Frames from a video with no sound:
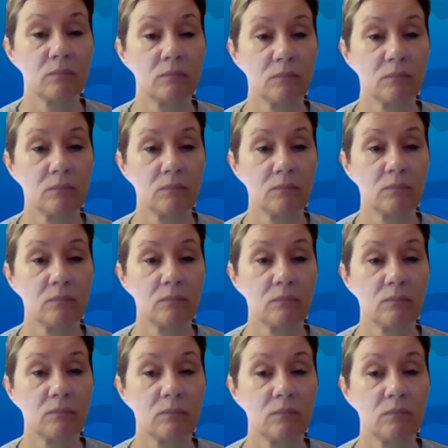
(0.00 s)

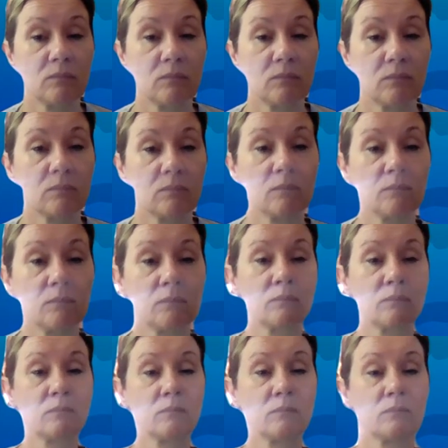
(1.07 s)

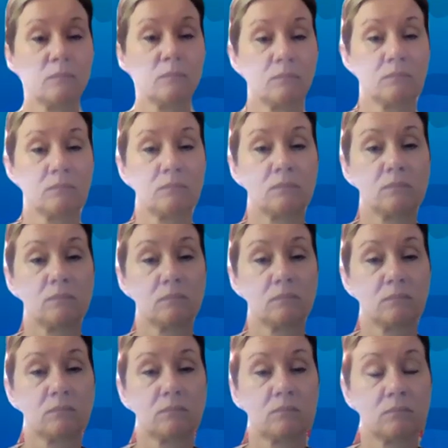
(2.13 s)

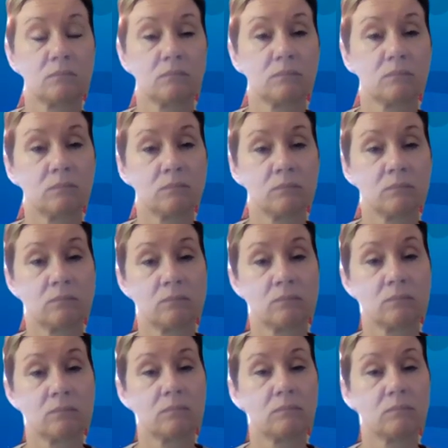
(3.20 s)

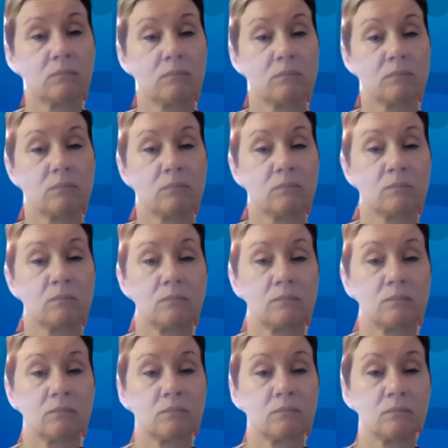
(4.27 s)

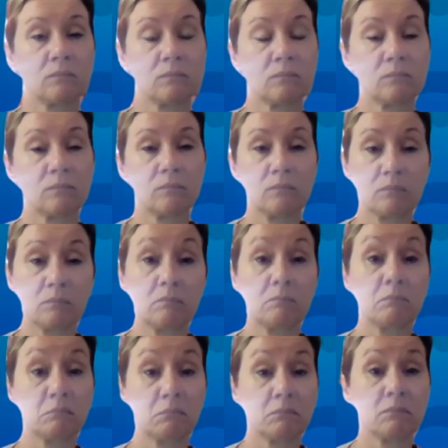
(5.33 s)

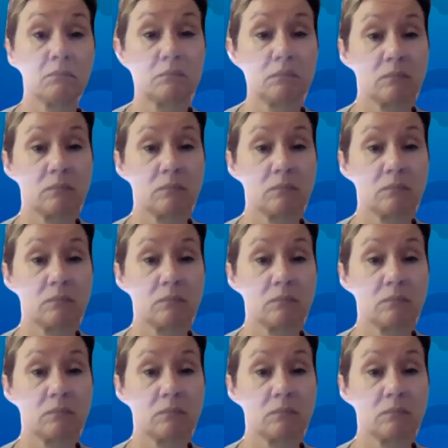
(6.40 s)
[no speech]